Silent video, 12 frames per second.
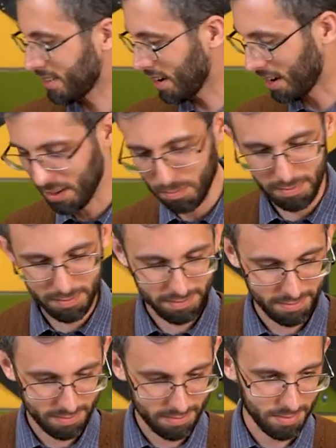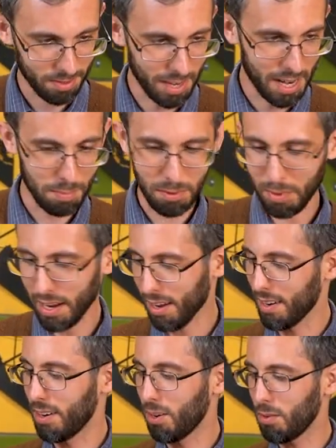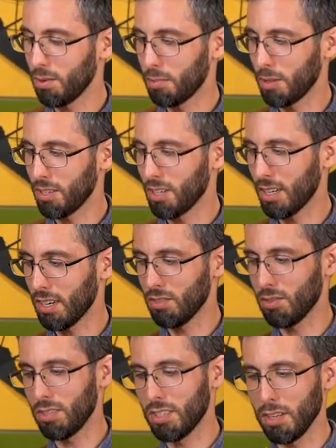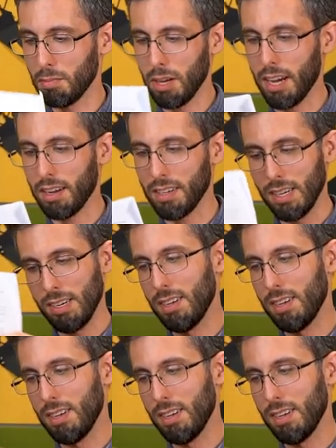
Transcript: Um, Right, but we got a whole bunch of dinosaurs to unpack, huh?